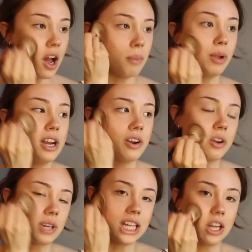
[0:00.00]
I blend out
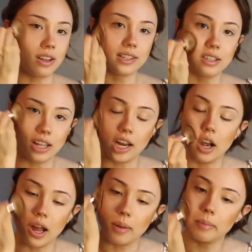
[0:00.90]
everything else and
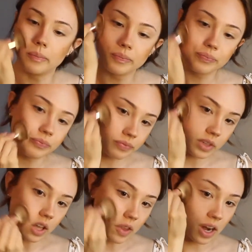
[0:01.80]
then
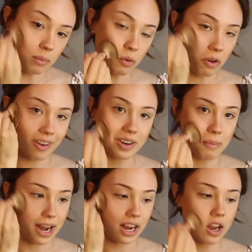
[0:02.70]
I move on
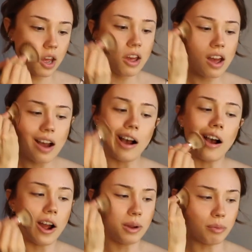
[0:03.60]
to my
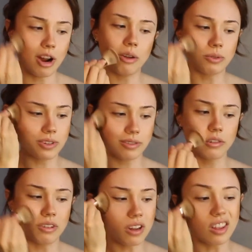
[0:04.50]
eyebrows,
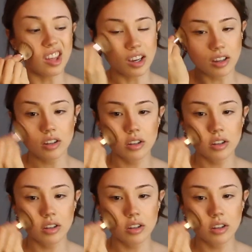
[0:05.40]
I think.